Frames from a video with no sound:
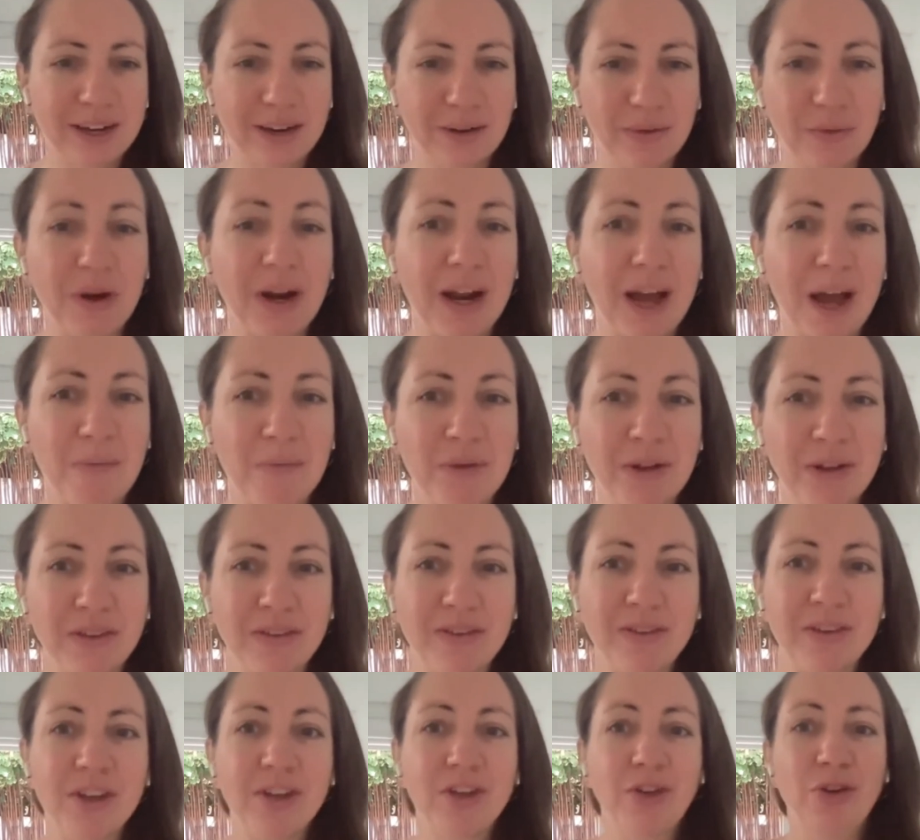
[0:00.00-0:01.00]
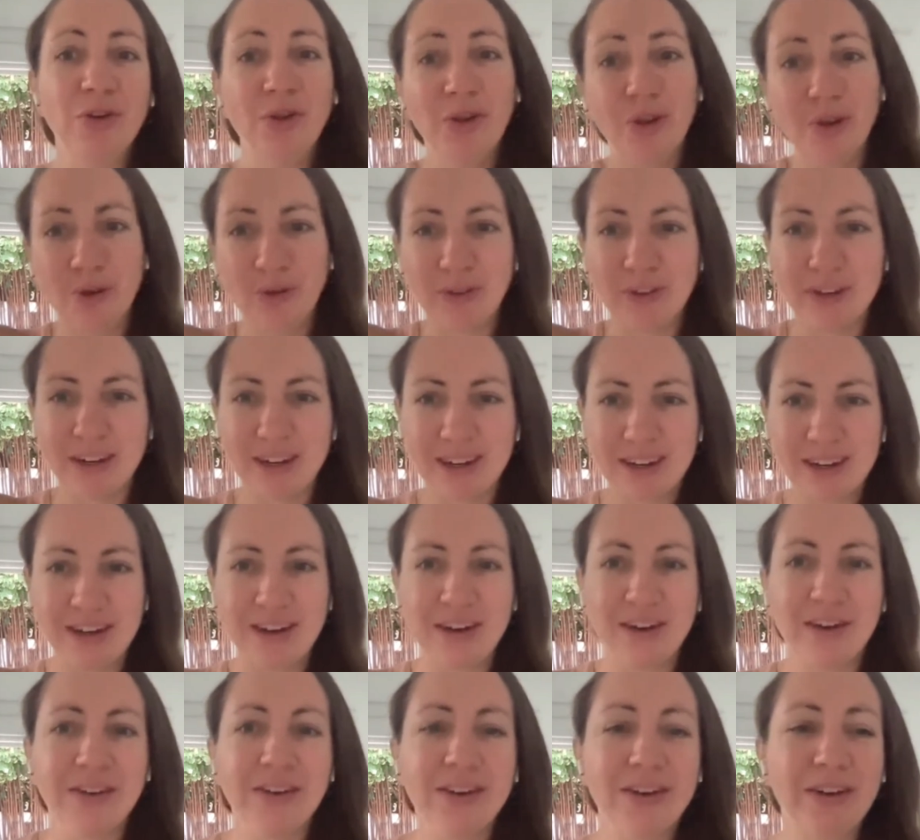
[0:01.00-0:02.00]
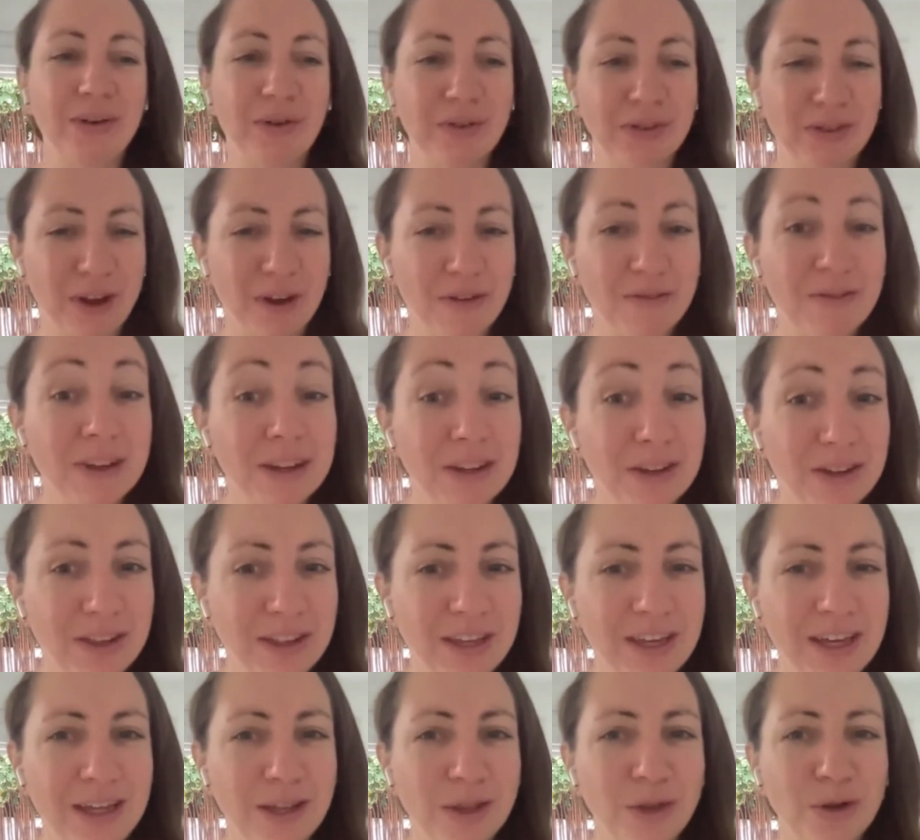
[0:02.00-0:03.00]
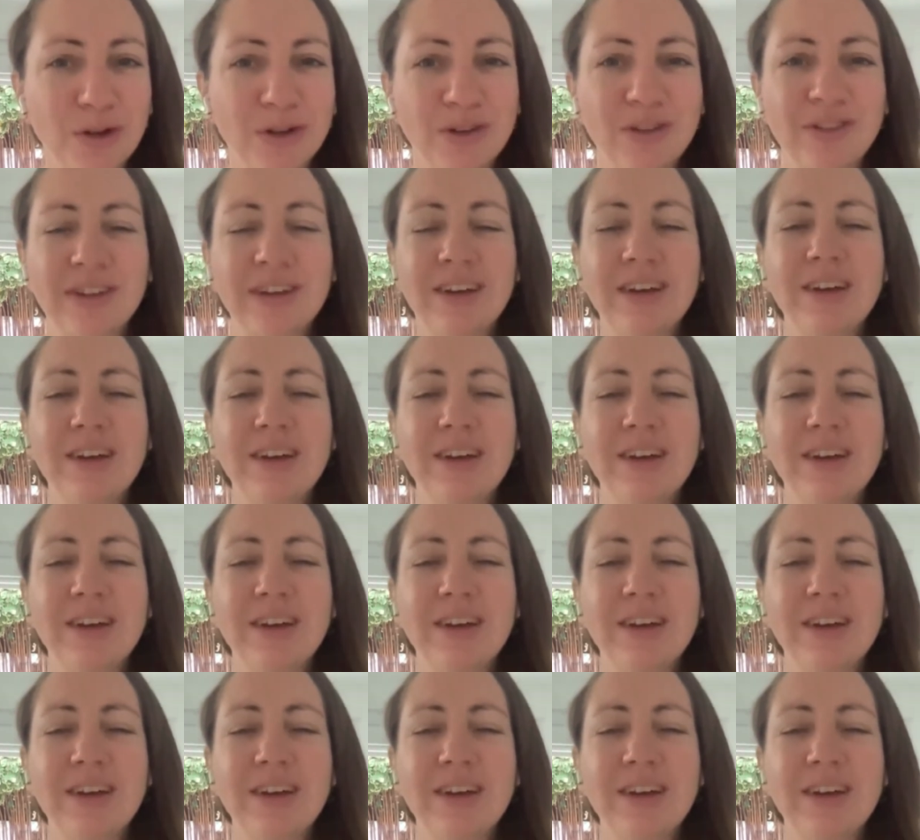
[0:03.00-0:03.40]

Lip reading: What happens? You lose it, it goes off into the ethers.